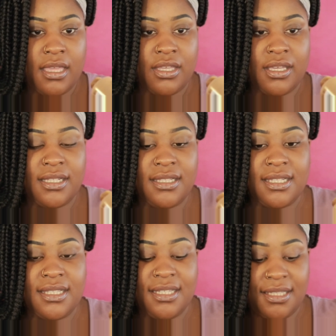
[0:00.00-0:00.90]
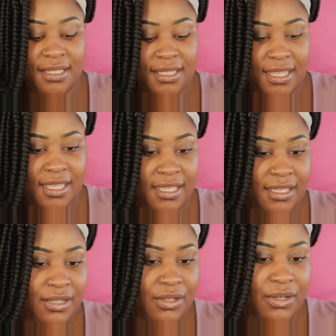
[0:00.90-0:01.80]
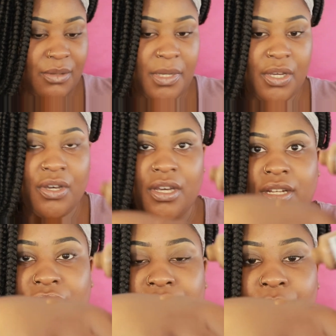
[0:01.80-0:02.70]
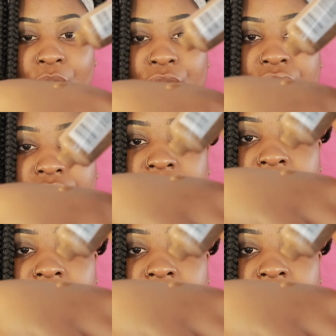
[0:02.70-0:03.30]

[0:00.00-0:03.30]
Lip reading: The consistency, oh my god, it's so watery.